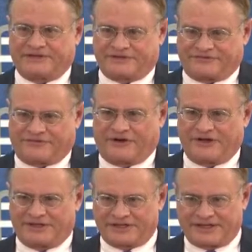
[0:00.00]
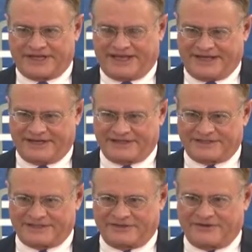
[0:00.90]
to fall into the
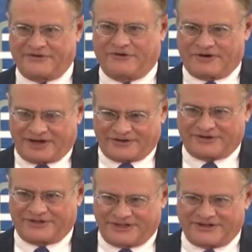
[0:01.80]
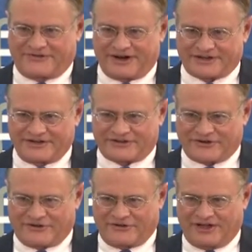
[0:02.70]
hands or under the indirect
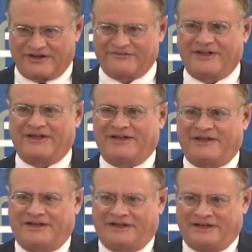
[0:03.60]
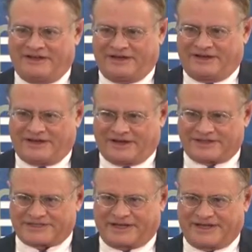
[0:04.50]
control of
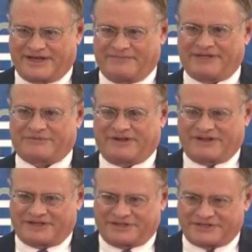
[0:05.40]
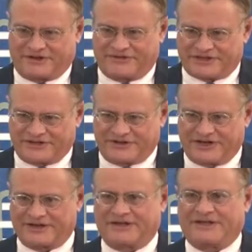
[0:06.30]
hostile elements, whether that's the Soviet
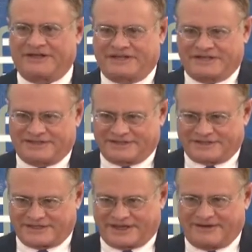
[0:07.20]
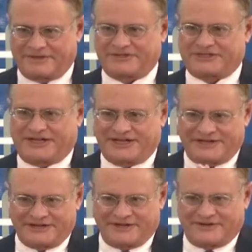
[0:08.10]
Union, Saddam
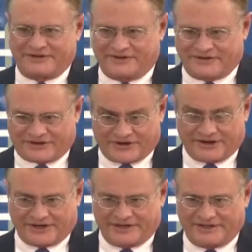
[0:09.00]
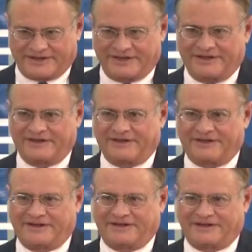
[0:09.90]
Hussein, or currently
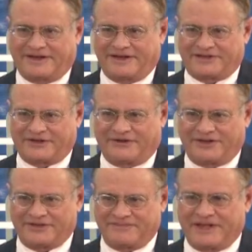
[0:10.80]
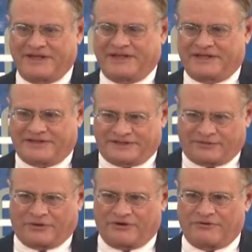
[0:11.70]
the Ayatollahs. The
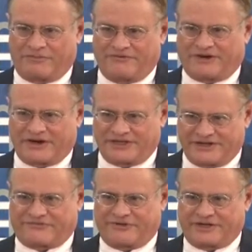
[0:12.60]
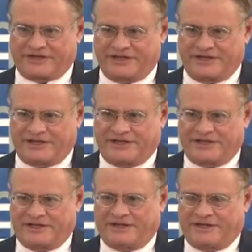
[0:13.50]
world would be very different
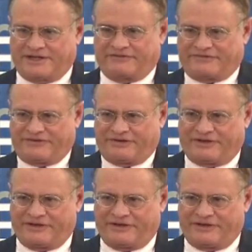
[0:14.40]
if